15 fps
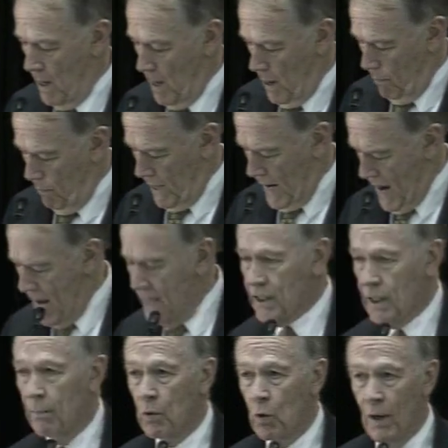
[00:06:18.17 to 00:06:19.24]
But I had
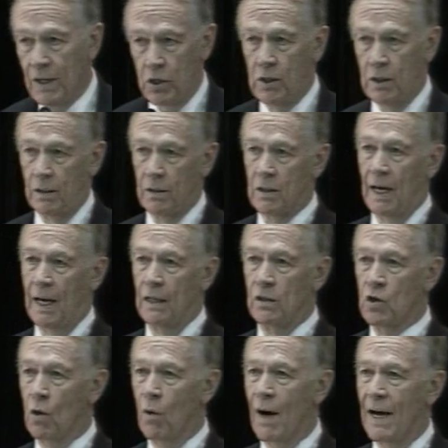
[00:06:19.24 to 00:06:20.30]
some questions, and
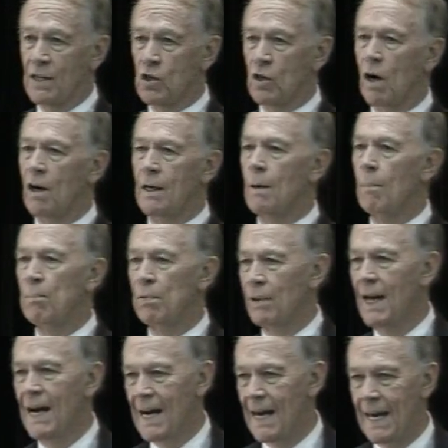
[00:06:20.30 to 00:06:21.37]
so I started
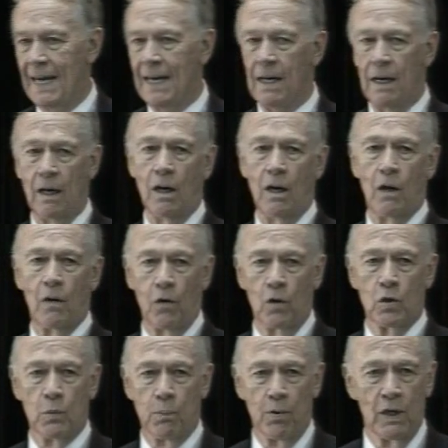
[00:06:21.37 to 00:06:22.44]
applying
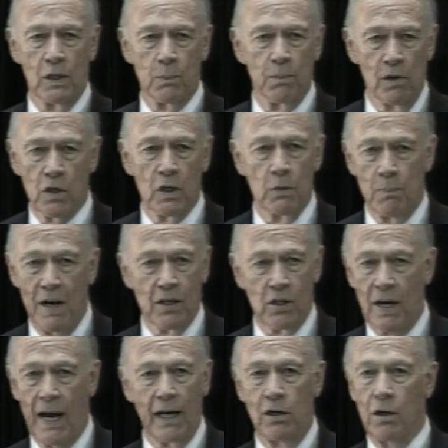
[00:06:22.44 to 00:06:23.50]
those principles as best
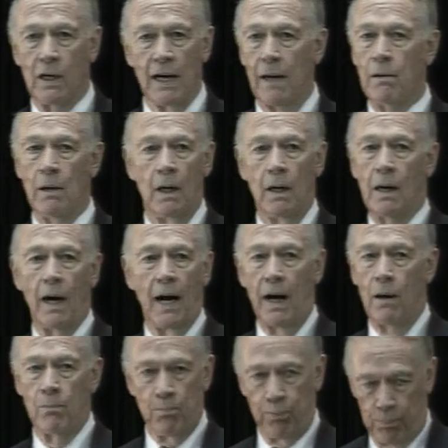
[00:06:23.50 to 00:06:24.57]
I could. I
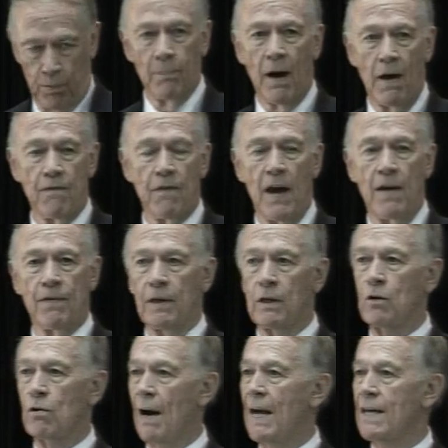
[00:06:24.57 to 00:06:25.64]
put my faith in
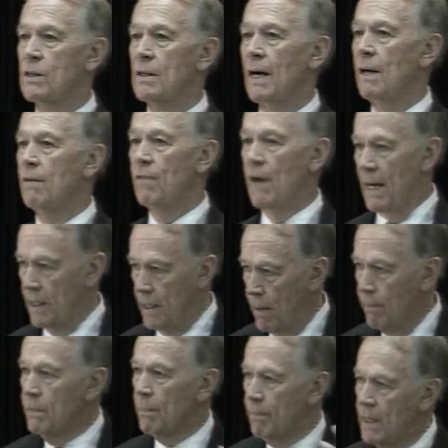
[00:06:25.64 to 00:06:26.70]
Christ. I invited
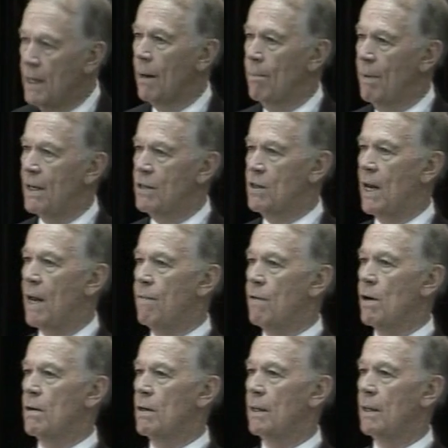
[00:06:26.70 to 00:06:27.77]
him to become my
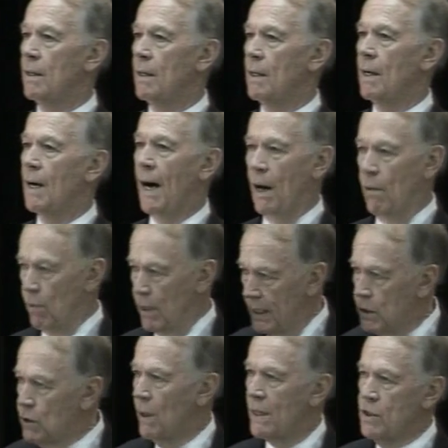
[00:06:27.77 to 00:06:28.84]
Savior. I really
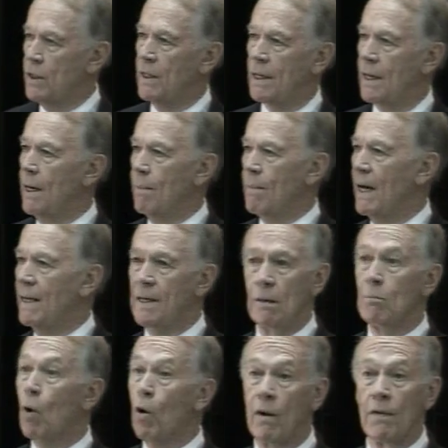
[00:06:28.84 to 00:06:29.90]
trusted in him. I did
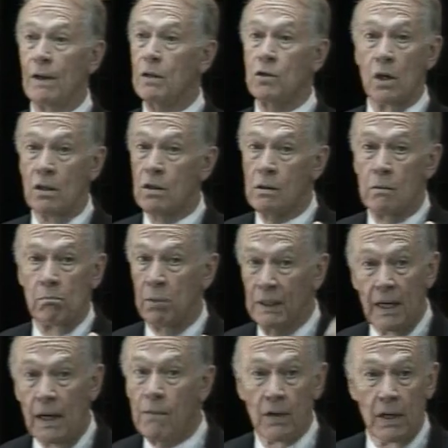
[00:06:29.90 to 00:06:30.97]
more than just
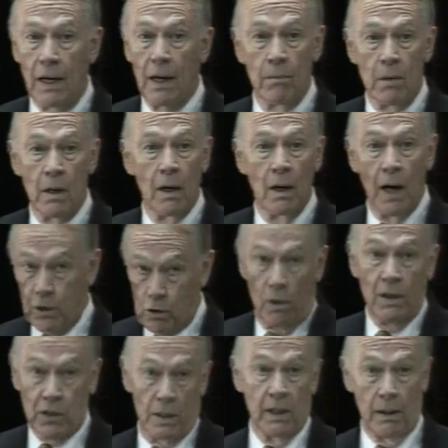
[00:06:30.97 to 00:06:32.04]
believe in him. I
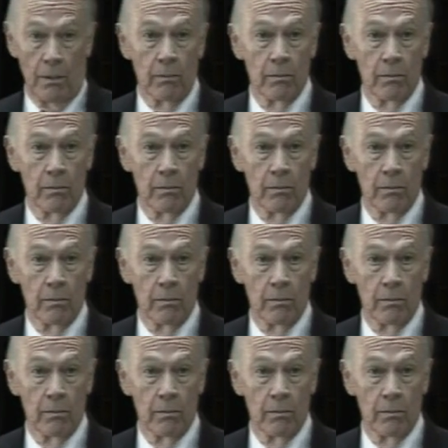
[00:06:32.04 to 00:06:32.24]
trusted him.